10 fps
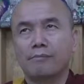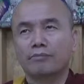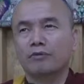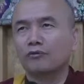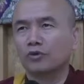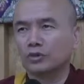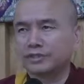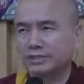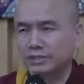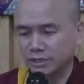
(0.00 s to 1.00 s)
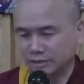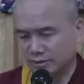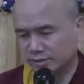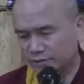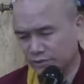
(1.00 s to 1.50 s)
the 4
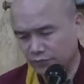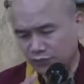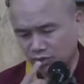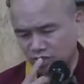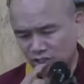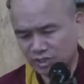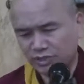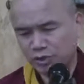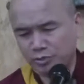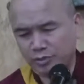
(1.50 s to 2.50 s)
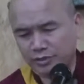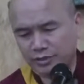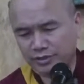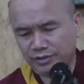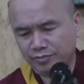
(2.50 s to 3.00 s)
seals. The 4 seals, it should be
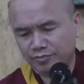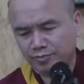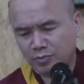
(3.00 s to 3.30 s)
here.